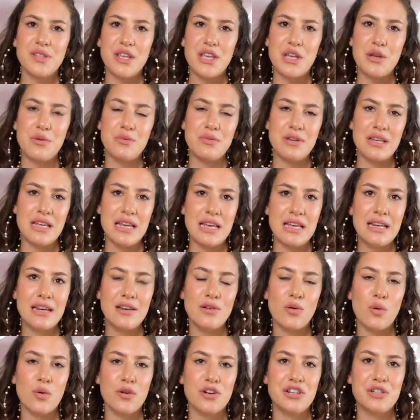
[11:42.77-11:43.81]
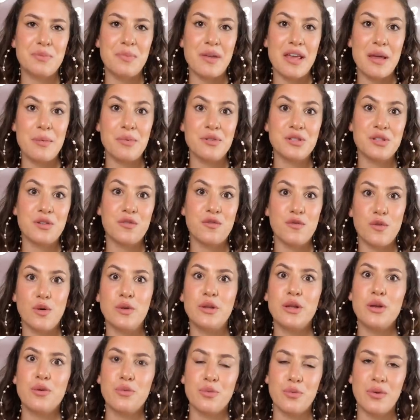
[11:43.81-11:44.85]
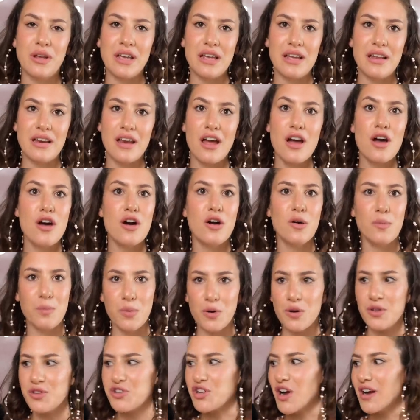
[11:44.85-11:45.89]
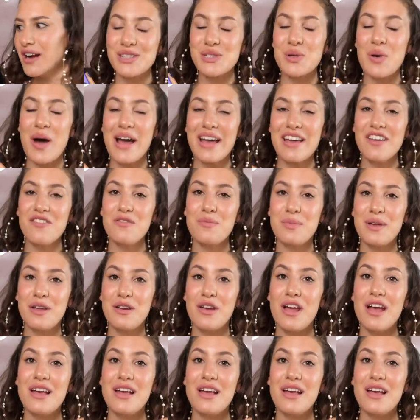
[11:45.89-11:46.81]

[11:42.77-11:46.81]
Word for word: that you need in order to be able to fully read a birth chart. So I have been